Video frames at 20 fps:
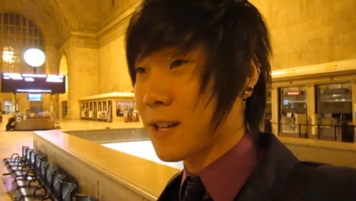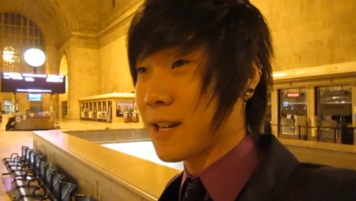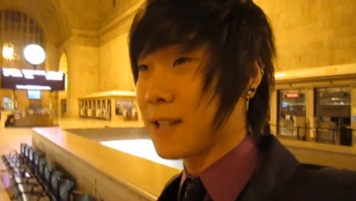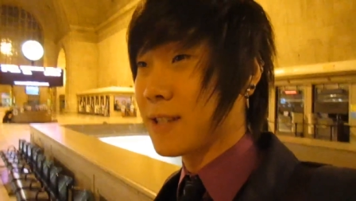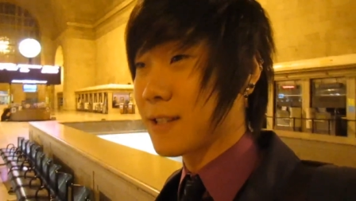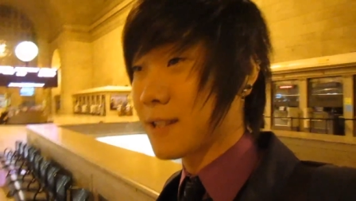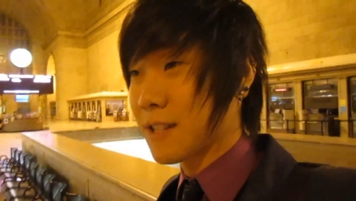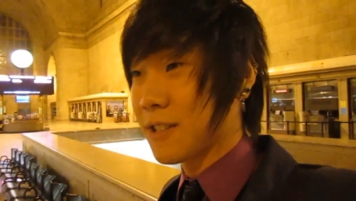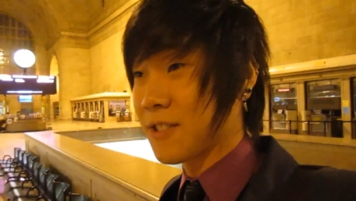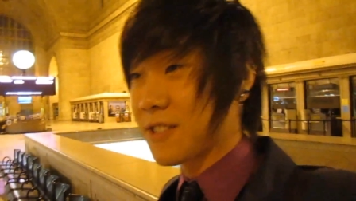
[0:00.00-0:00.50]

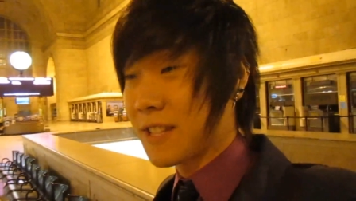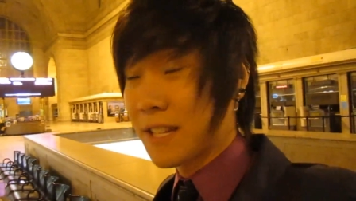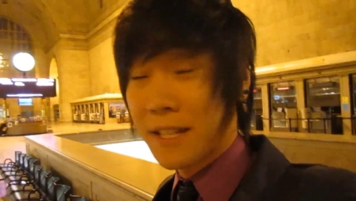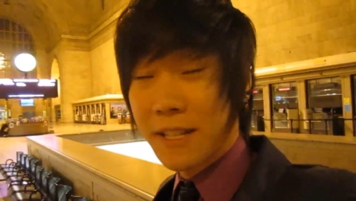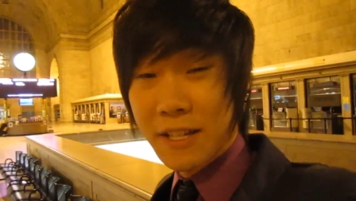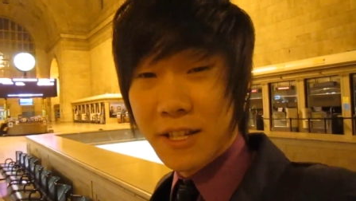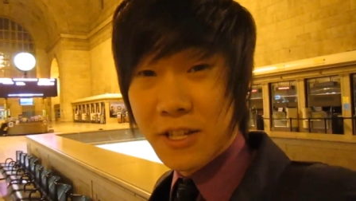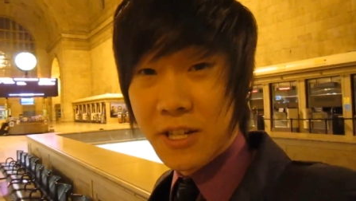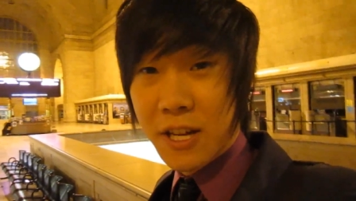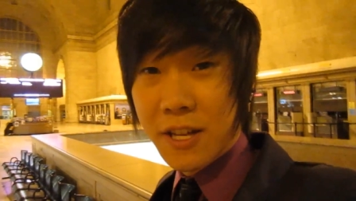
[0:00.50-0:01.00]
because they're
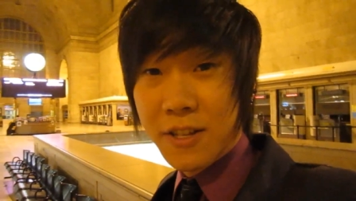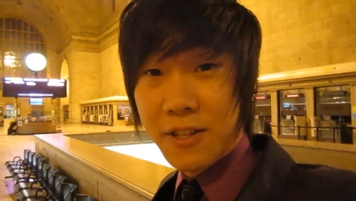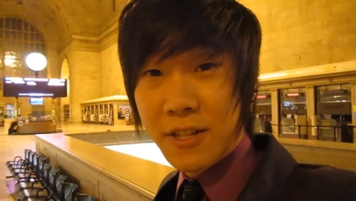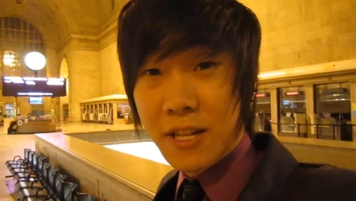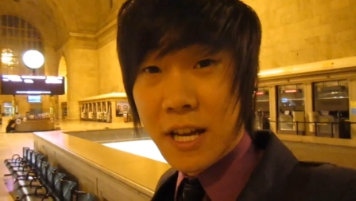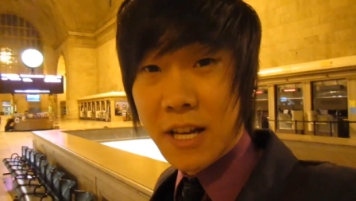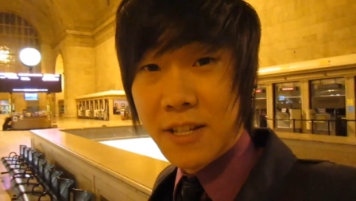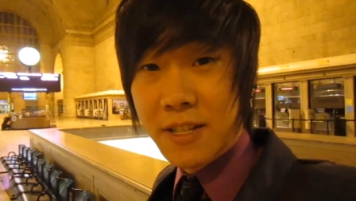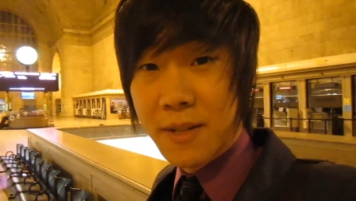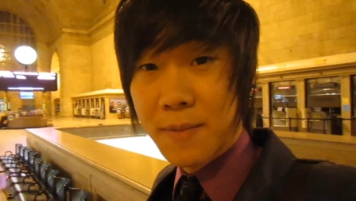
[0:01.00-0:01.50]
stealing each other's
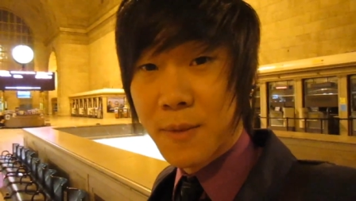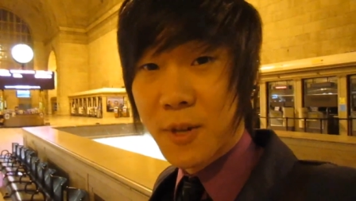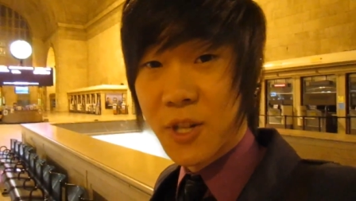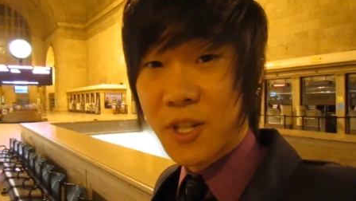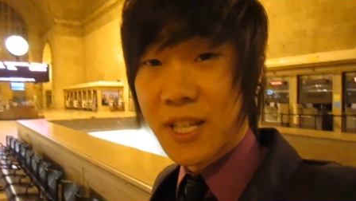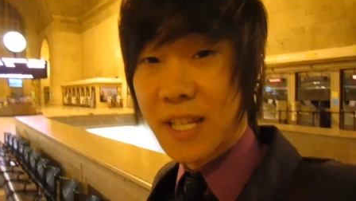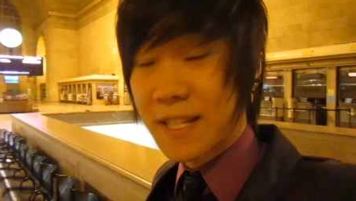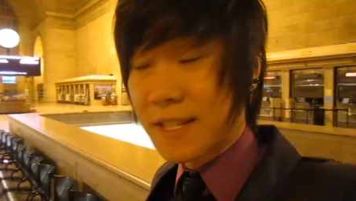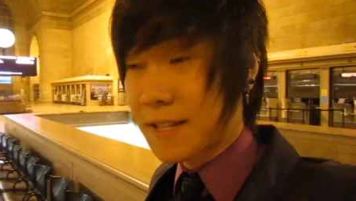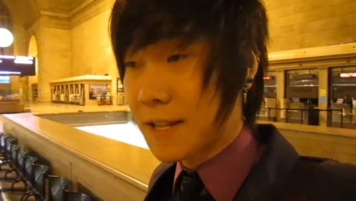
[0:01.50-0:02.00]

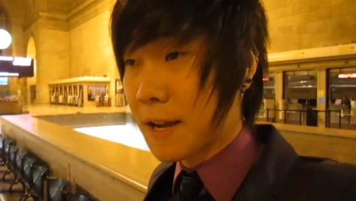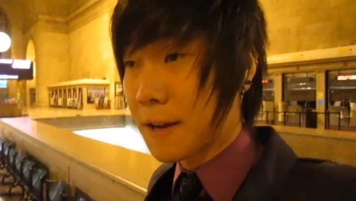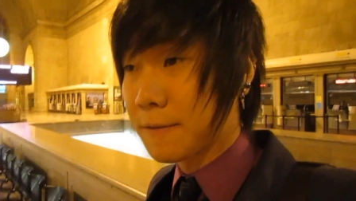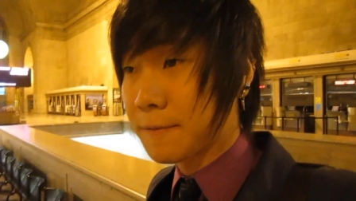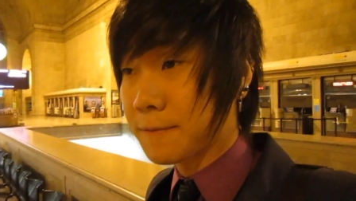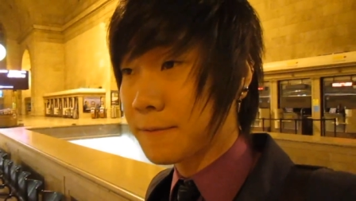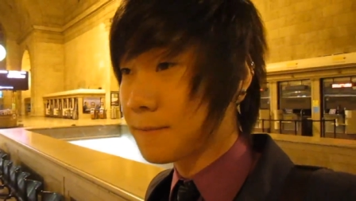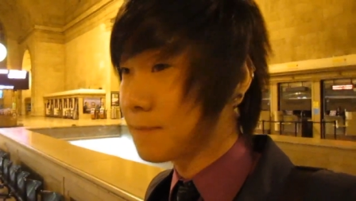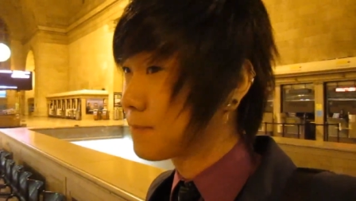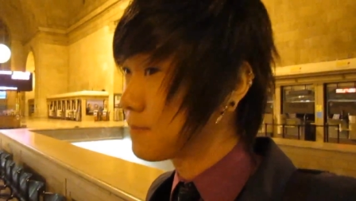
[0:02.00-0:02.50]
customers and stuff.
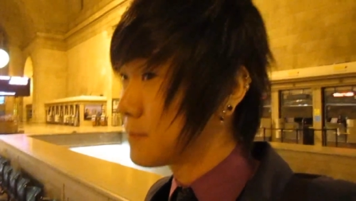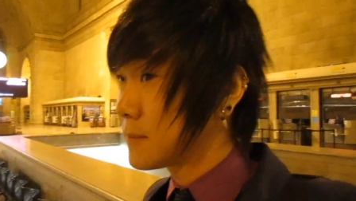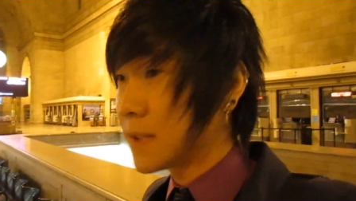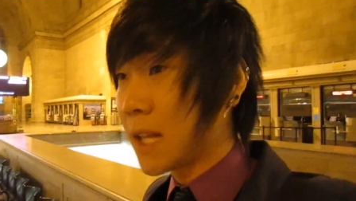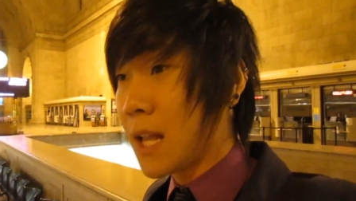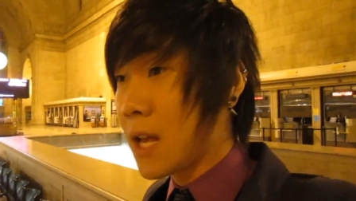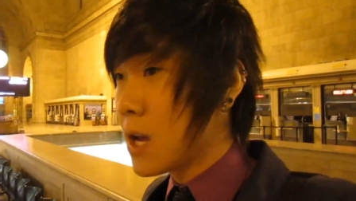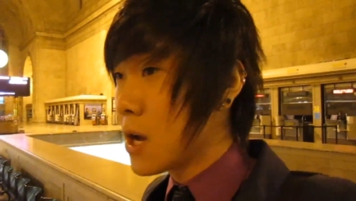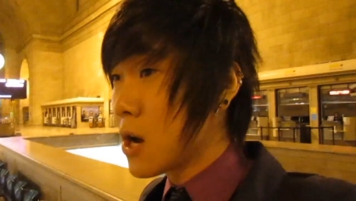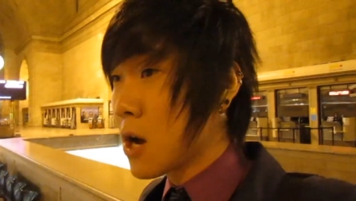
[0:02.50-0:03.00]

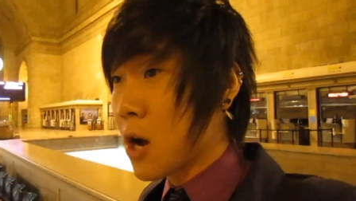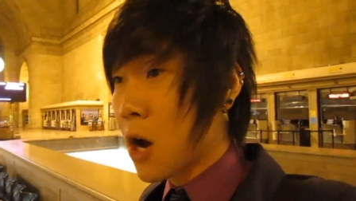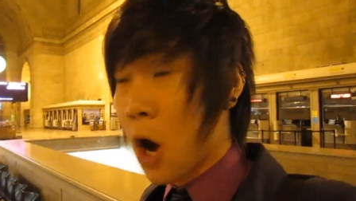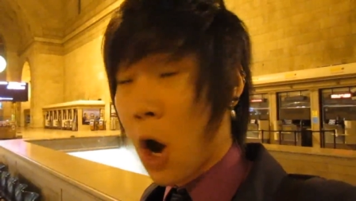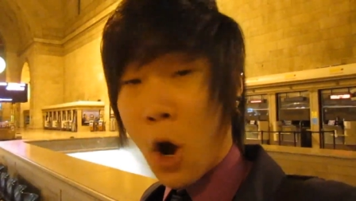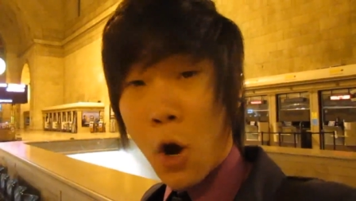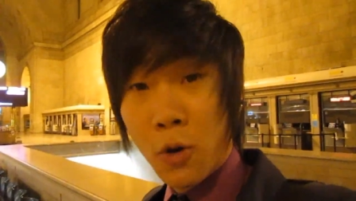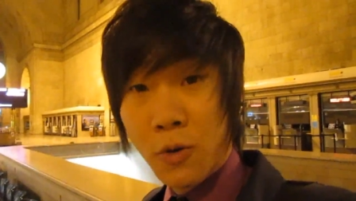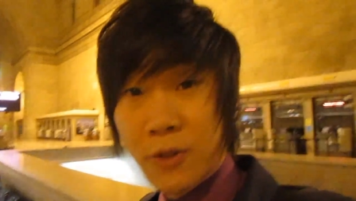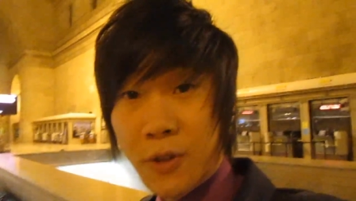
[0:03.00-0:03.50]

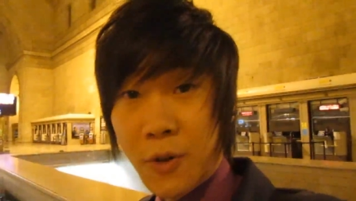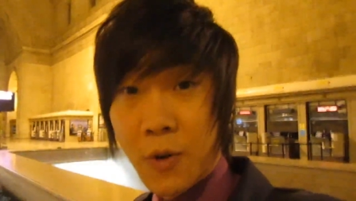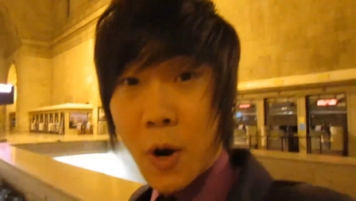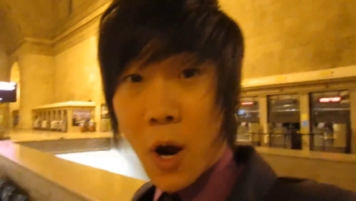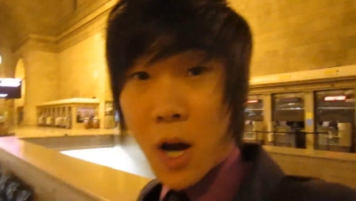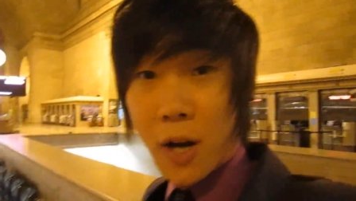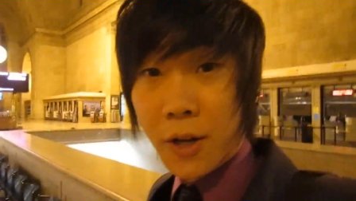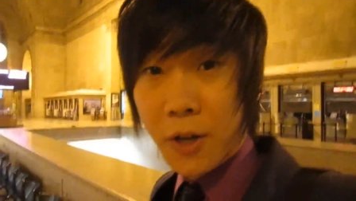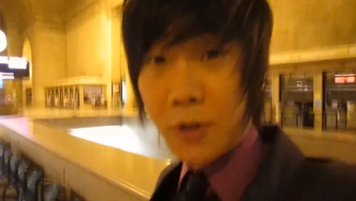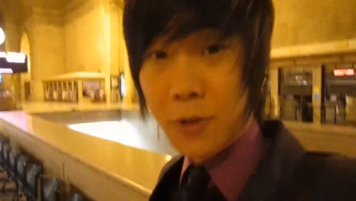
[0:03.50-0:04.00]
Oh,
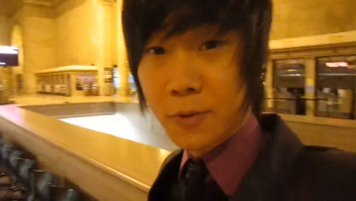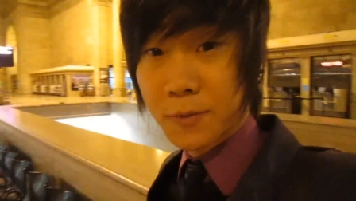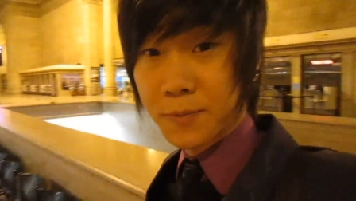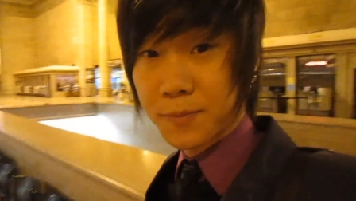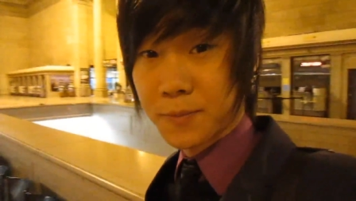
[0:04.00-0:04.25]
Toronto.